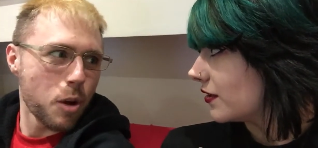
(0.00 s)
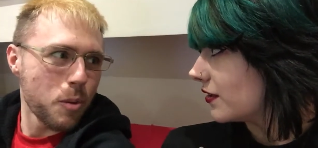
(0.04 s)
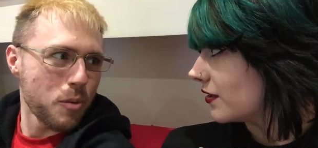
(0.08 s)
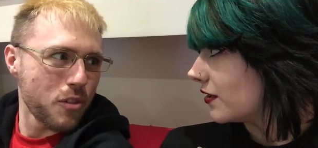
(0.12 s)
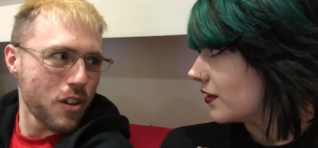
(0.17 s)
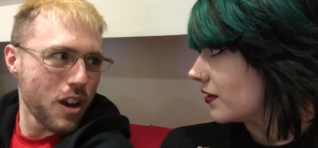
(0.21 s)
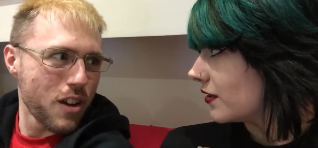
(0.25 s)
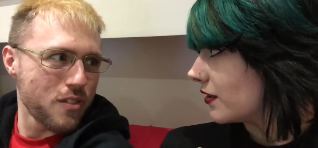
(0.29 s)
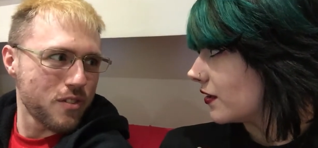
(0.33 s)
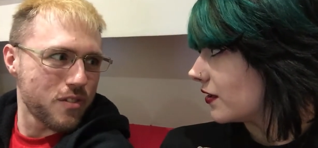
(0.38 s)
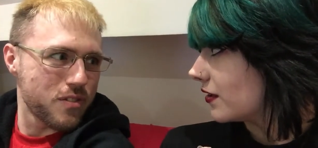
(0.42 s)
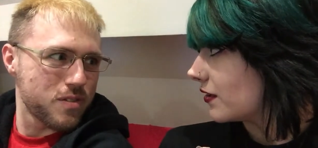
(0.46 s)

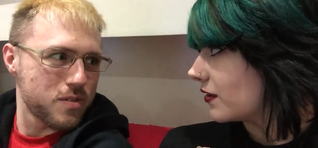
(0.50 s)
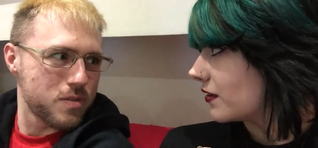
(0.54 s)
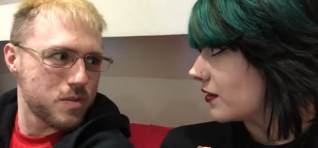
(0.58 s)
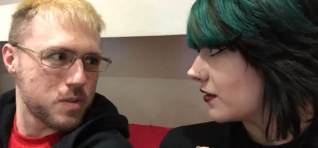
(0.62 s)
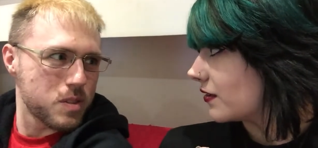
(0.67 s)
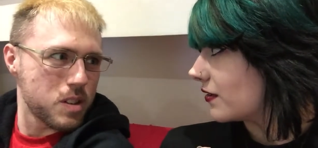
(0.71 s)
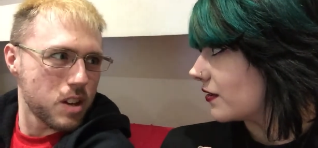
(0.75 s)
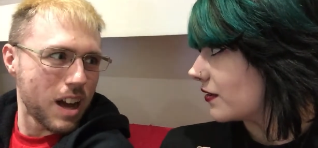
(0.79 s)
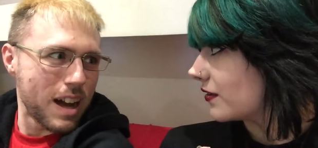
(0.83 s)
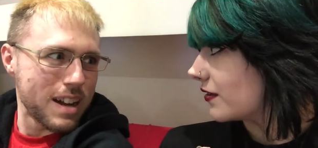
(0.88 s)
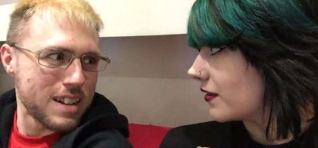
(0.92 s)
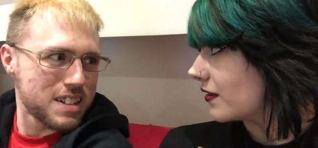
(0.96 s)
Speaker 1: top
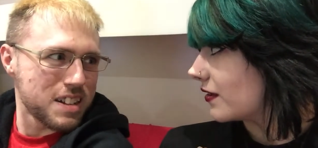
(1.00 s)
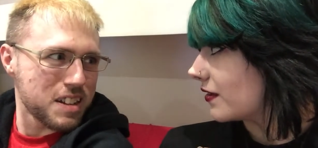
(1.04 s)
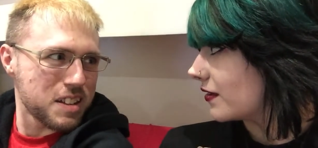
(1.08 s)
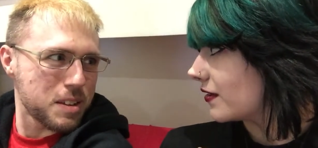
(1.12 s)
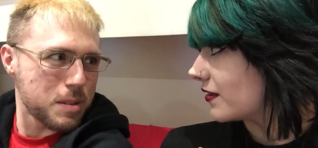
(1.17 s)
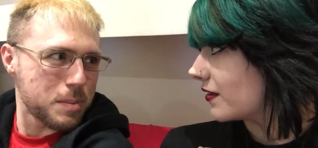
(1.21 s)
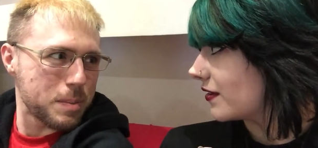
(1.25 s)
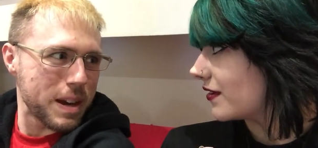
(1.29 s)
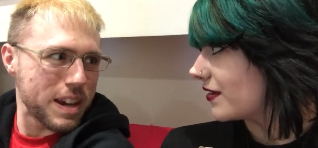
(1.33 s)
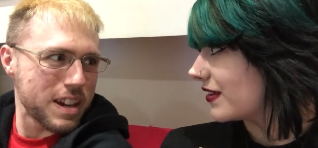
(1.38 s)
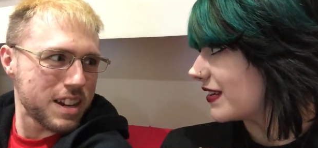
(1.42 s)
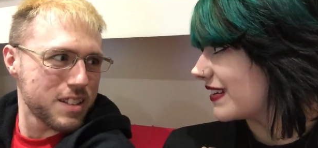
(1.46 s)
five
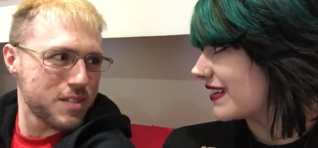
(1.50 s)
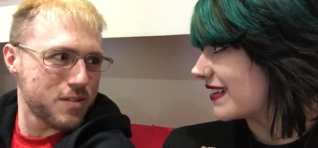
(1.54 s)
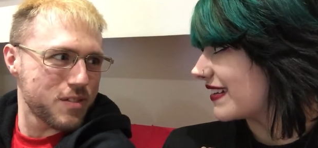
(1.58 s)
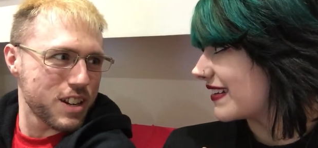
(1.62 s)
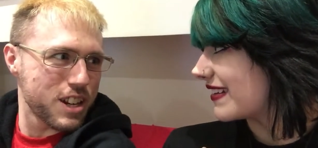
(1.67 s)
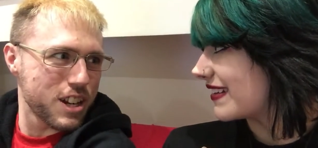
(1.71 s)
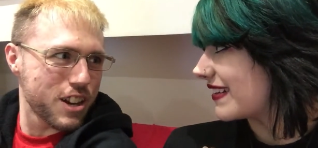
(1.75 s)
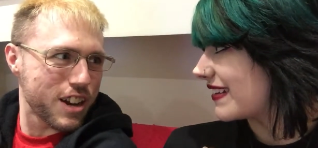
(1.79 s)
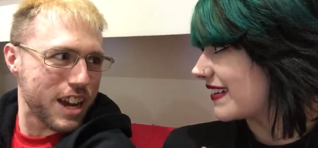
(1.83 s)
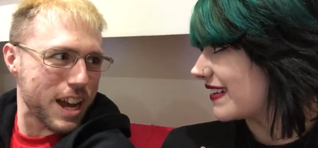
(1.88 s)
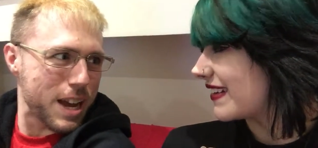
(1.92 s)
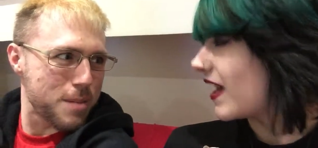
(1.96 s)

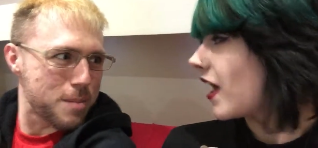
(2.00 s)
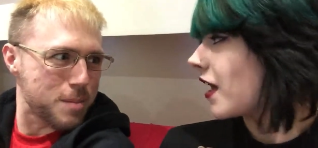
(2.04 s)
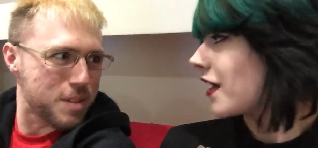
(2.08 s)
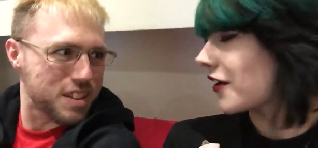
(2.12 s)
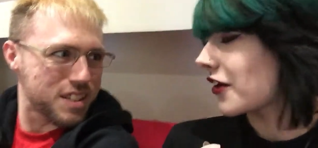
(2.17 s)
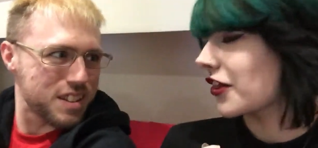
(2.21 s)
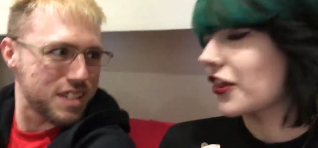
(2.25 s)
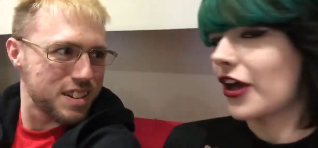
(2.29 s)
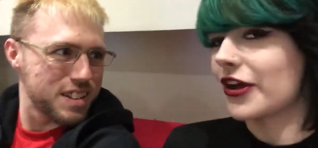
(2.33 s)
anticipated video games?